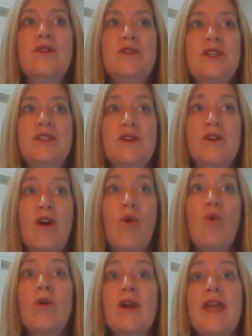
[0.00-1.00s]
these are
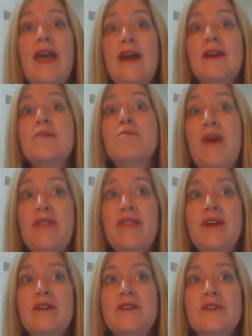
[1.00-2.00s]
organic
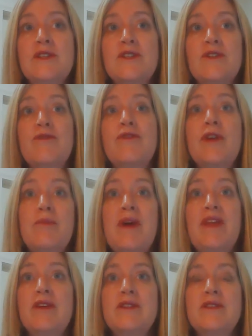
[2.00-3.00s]
methods. These are free
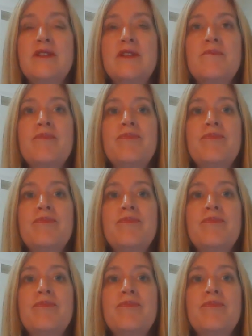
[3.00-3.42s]
methods